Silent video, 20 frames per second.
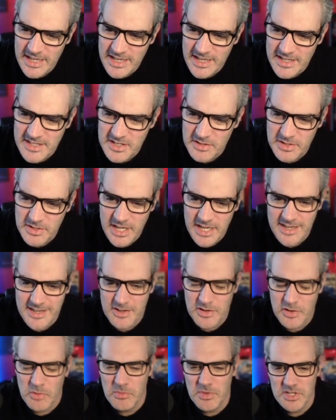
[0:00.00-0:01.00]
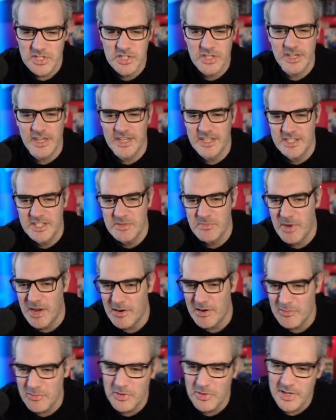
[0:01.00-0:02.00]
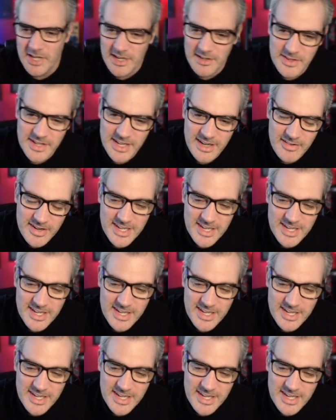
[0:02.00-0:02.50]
So yeah, not much connection to Battle Royale there.